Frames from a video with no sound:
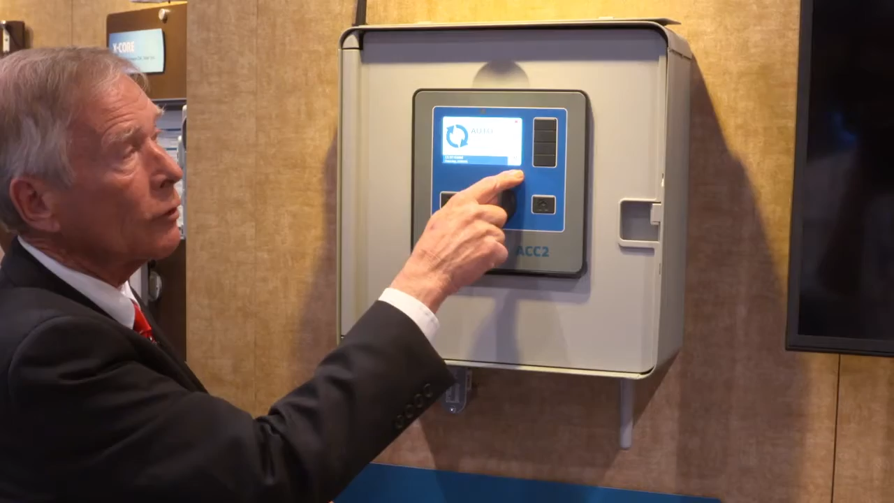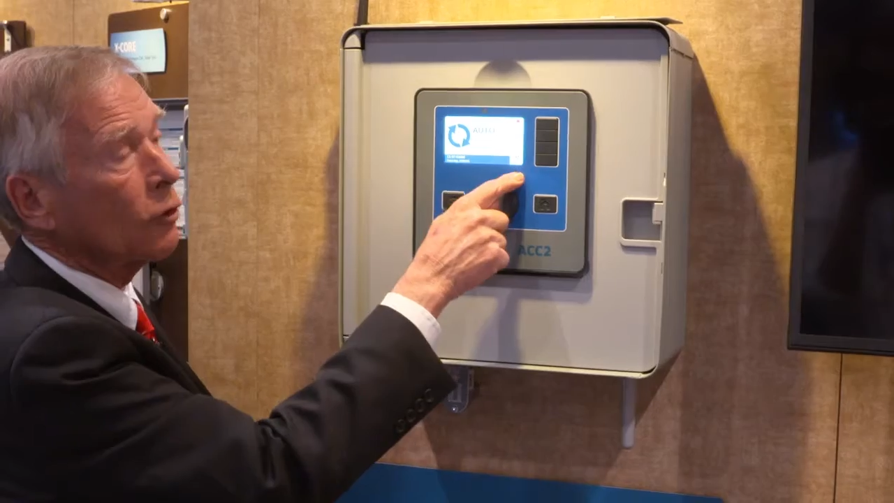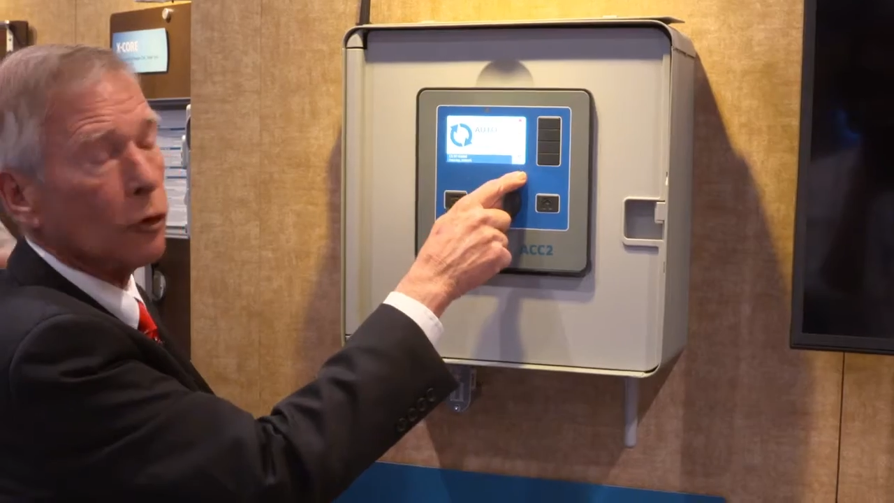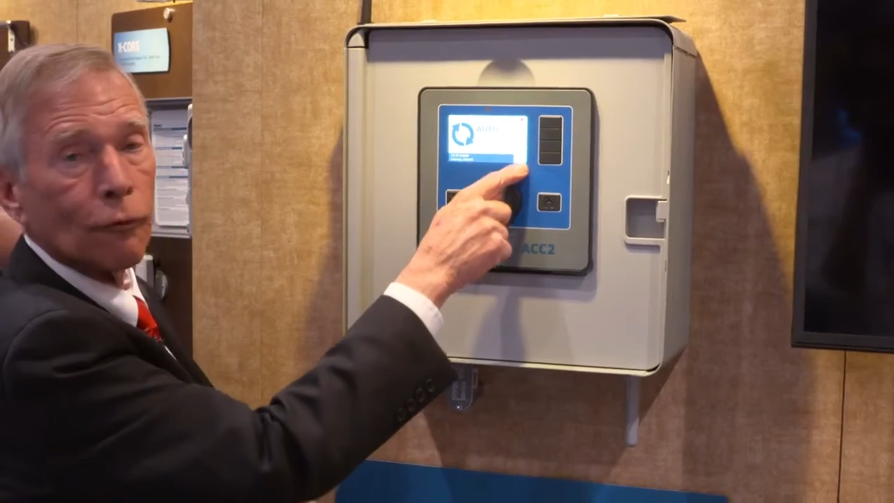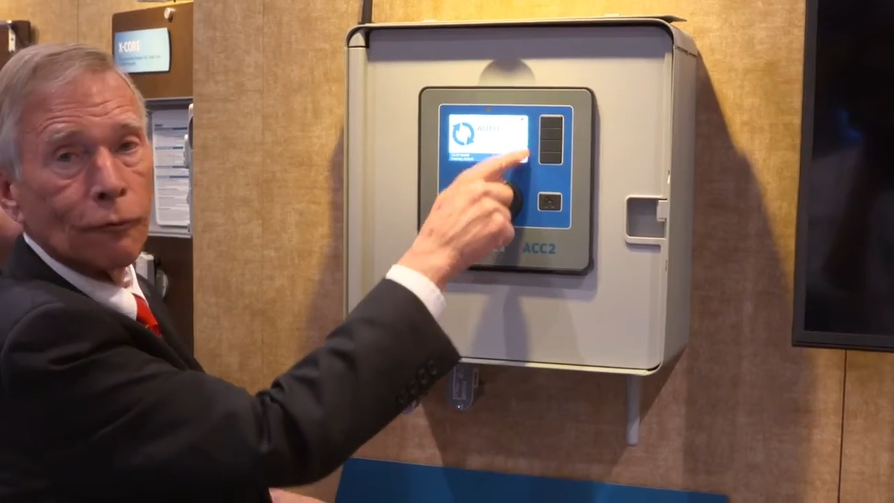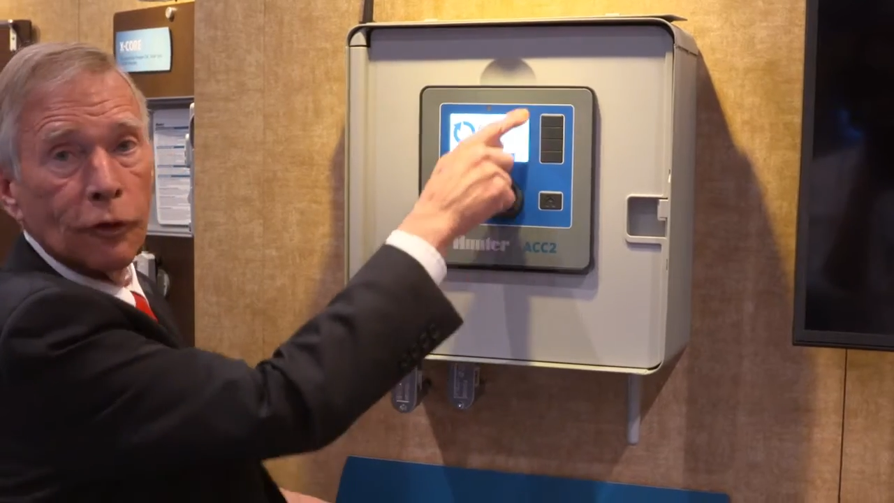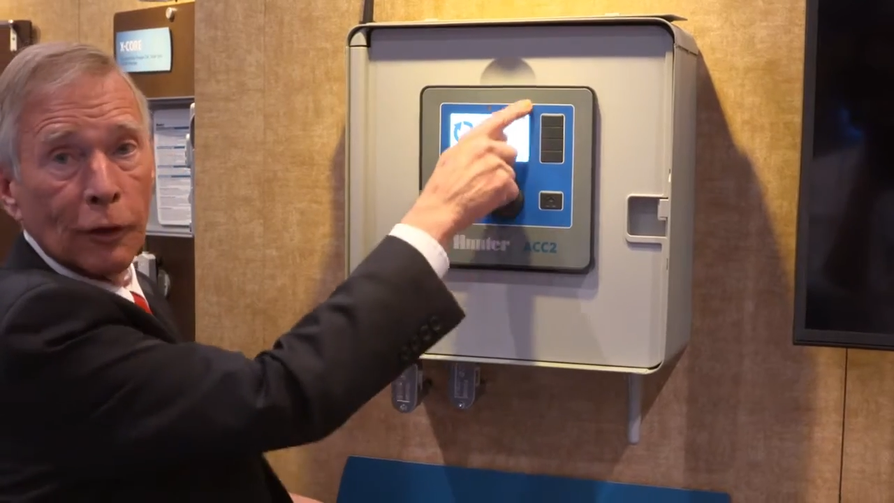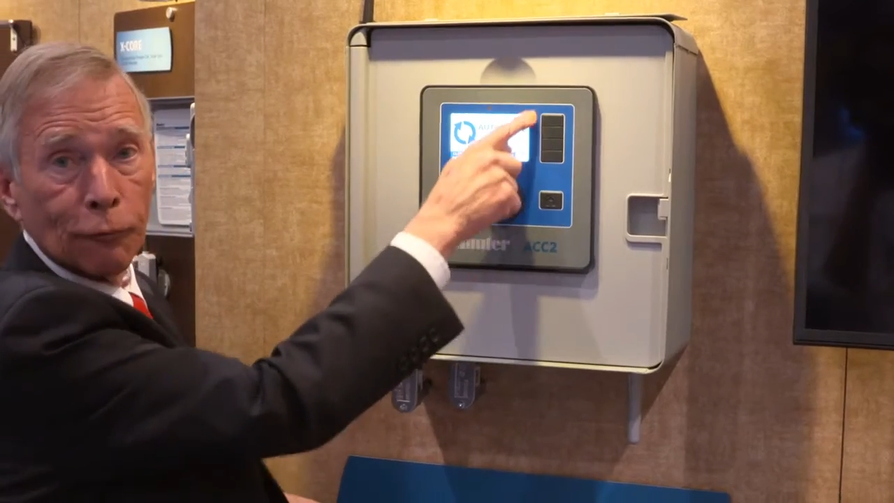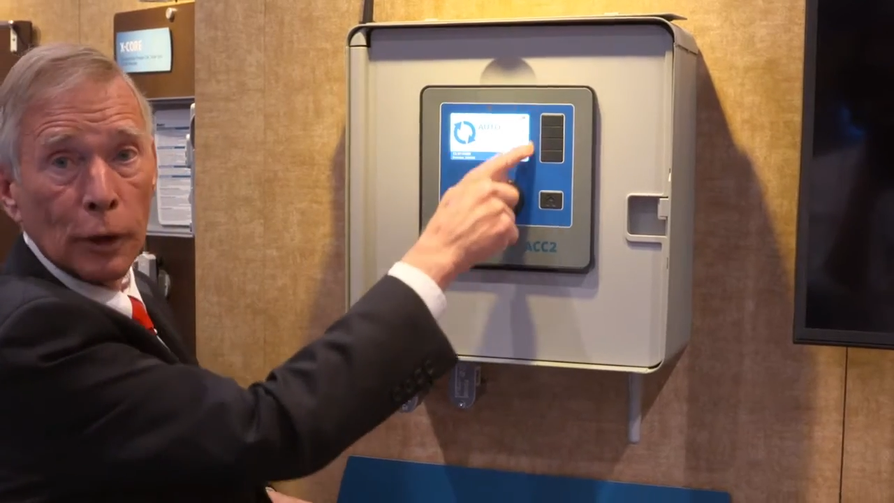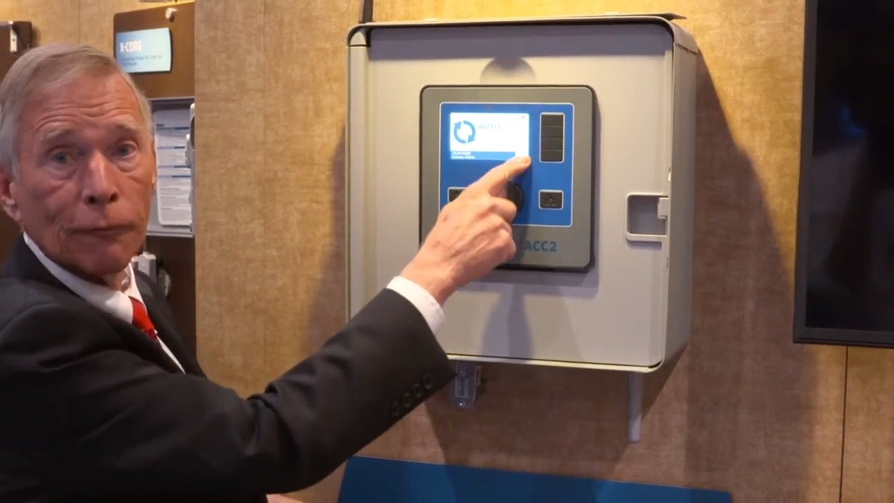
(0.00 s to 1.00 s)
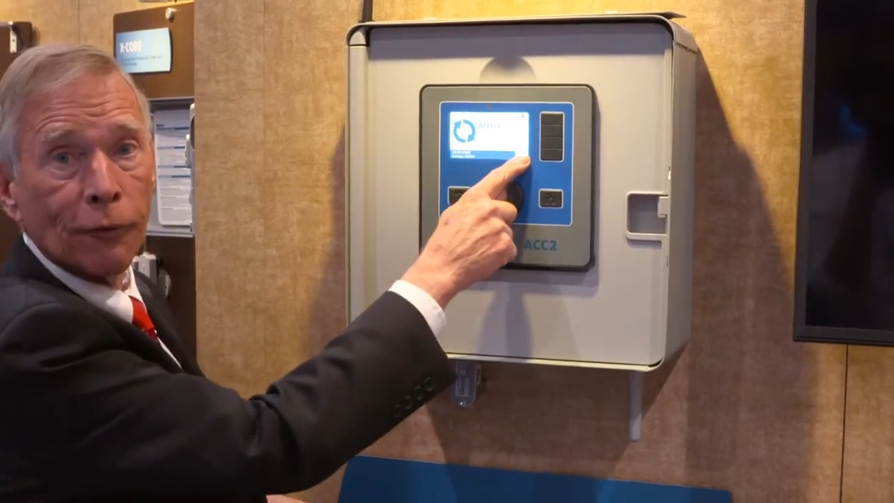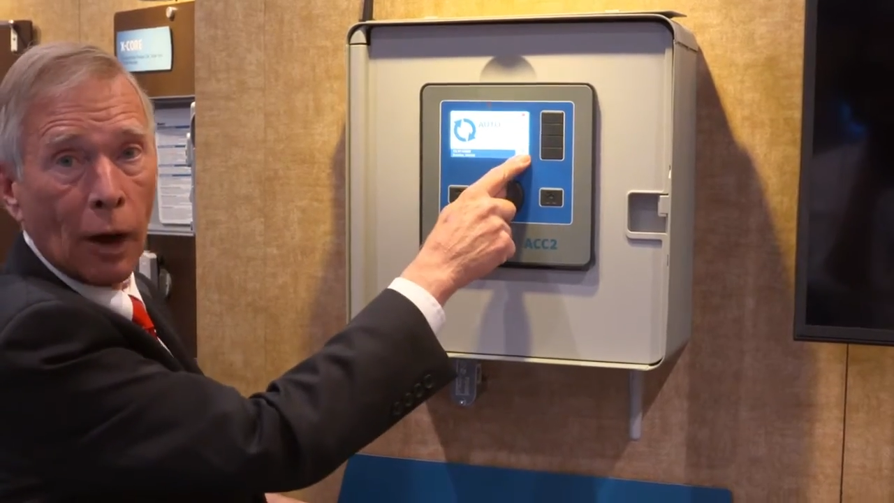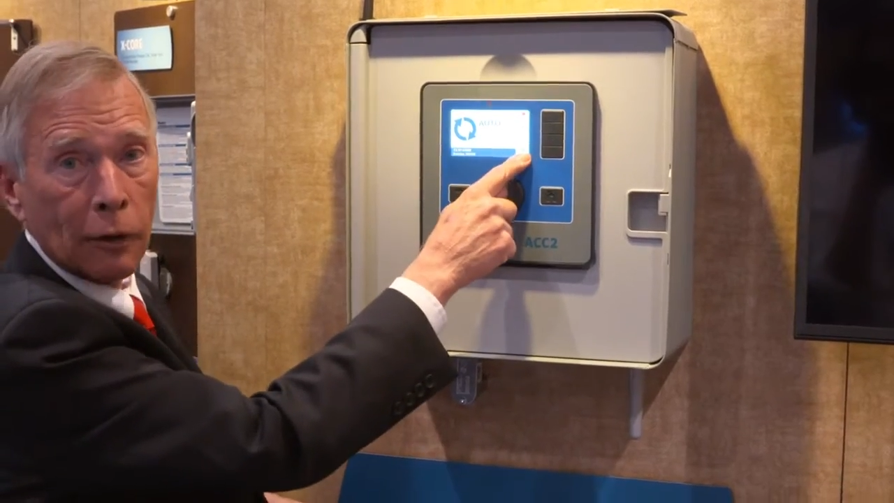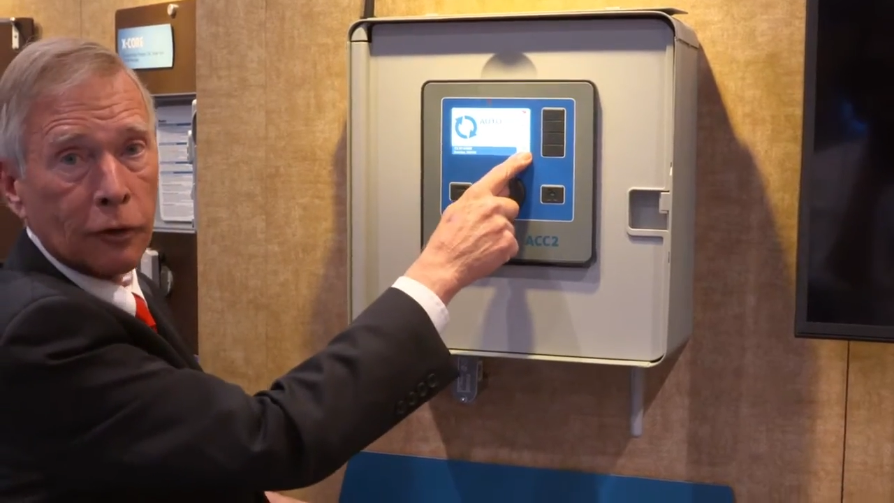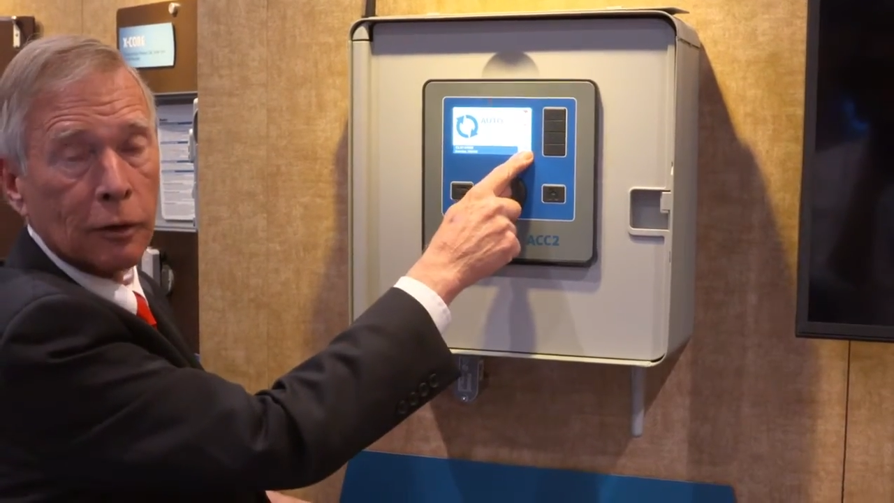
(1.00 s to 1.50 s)
do different
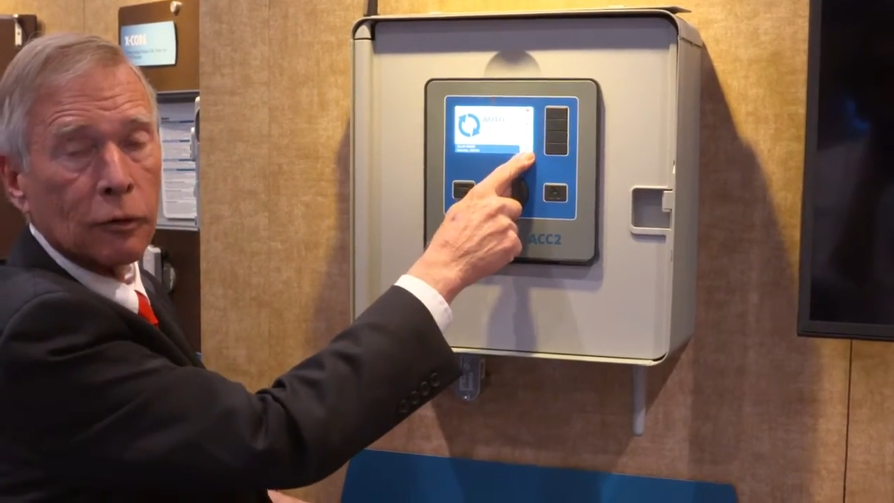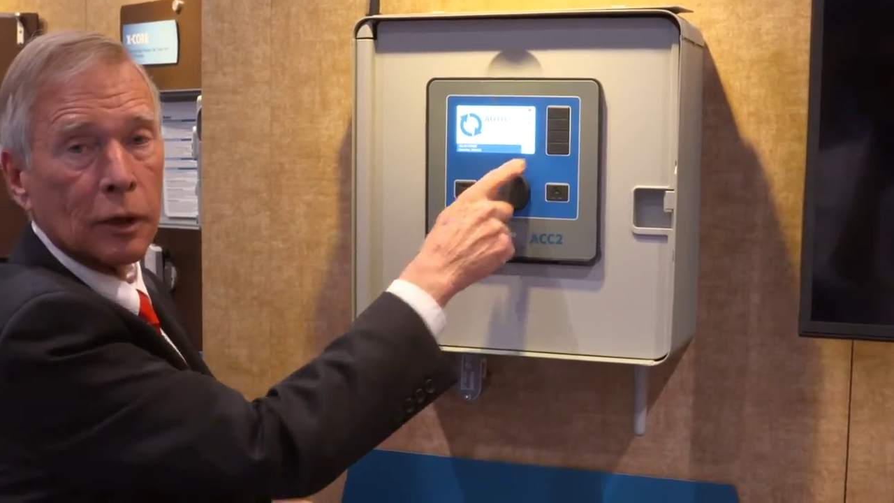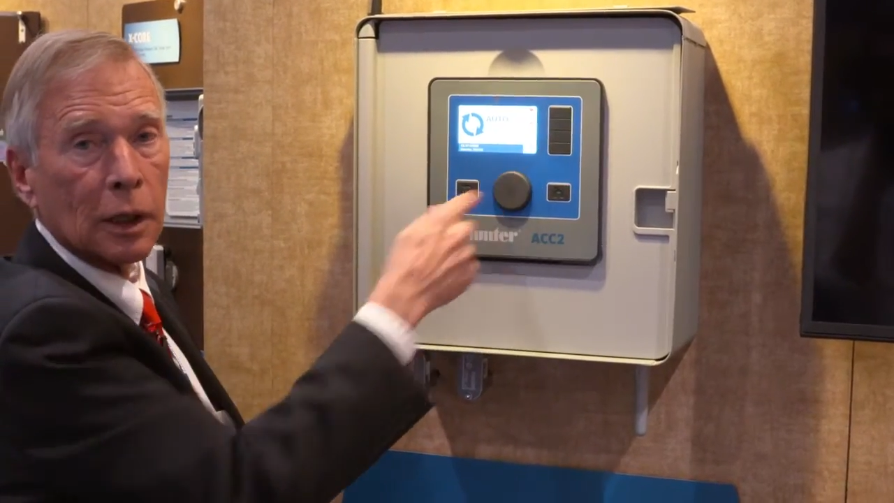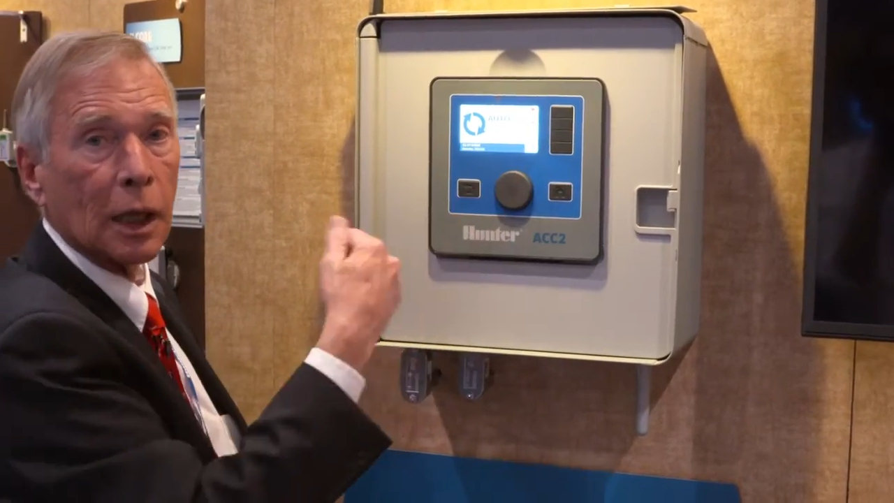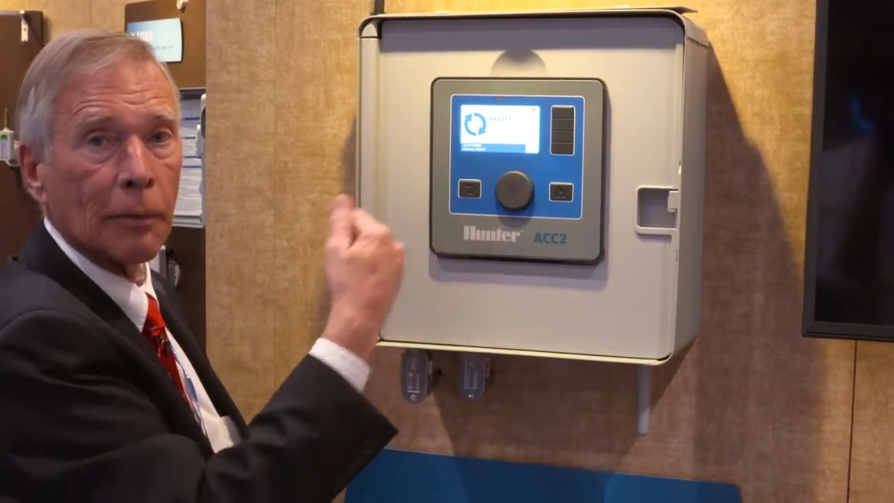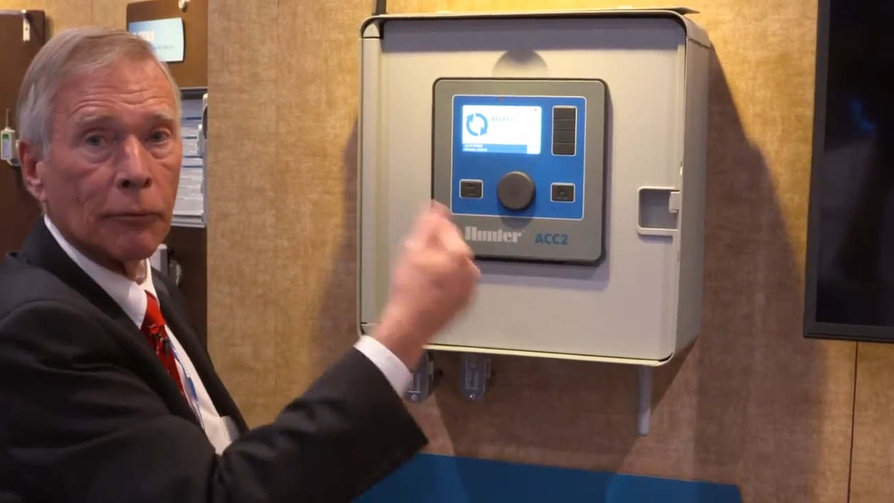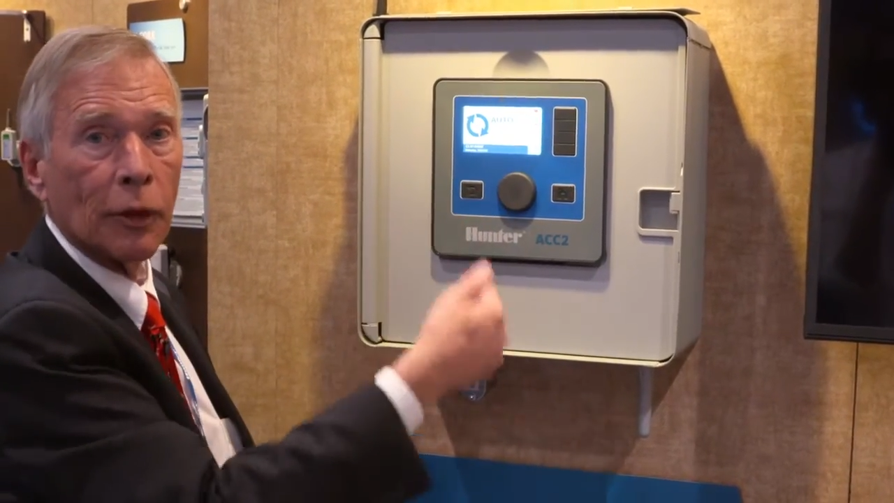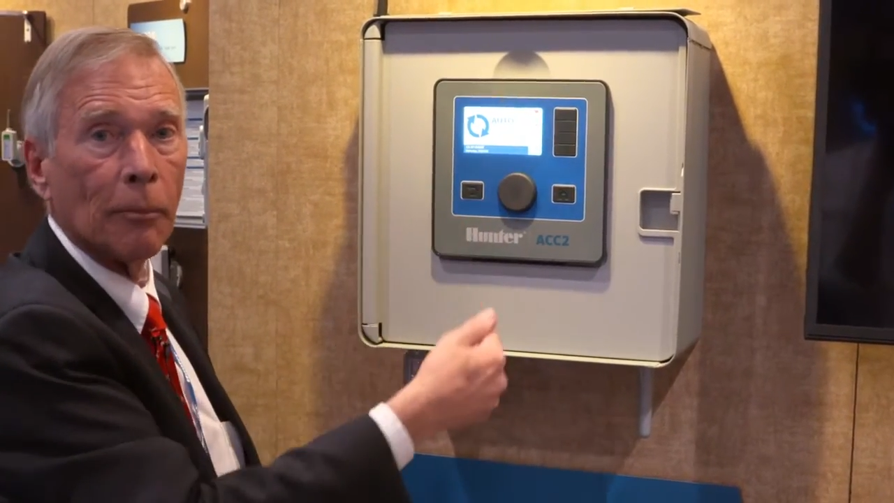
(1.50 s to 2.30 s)
functions and get